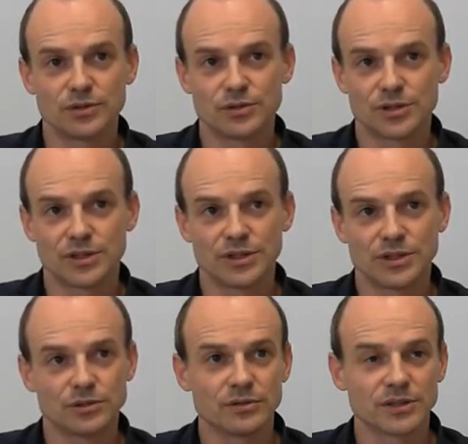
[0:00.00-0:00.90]
turn
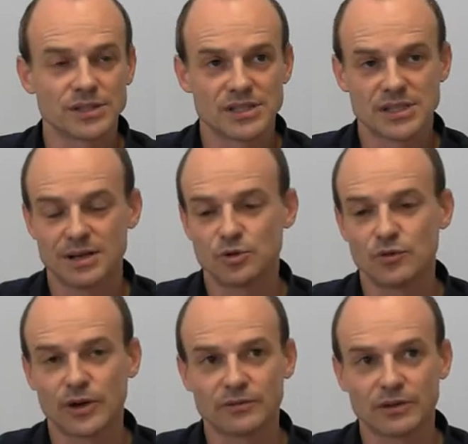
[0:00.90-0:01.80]
into a sum of
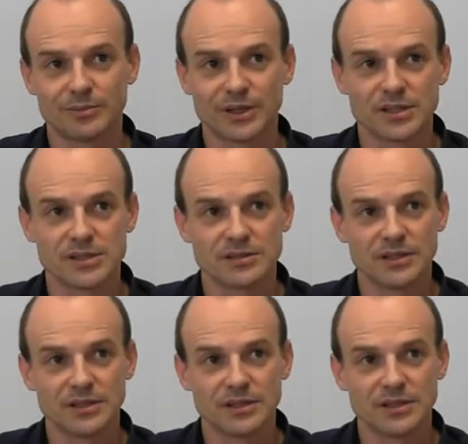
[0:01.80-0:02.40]
requirements,